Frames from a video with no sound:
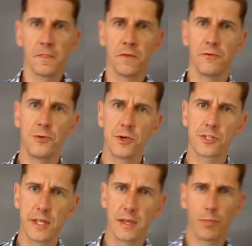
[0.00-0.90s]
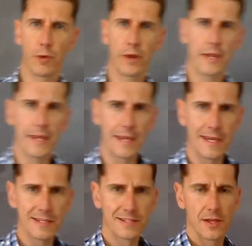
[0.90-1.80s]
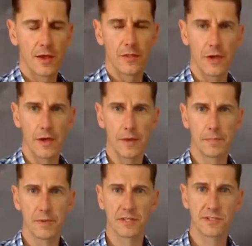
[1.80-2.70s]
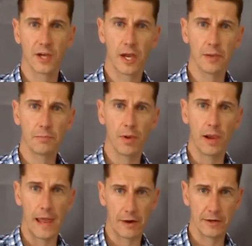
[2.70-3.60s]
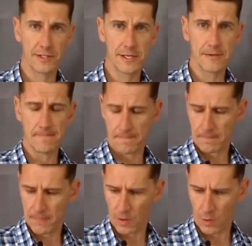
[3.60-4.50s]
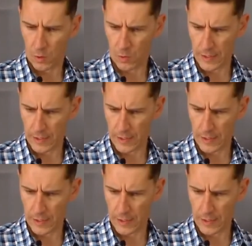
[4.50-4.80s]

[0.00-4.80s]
The first key point is the assigned polarity, or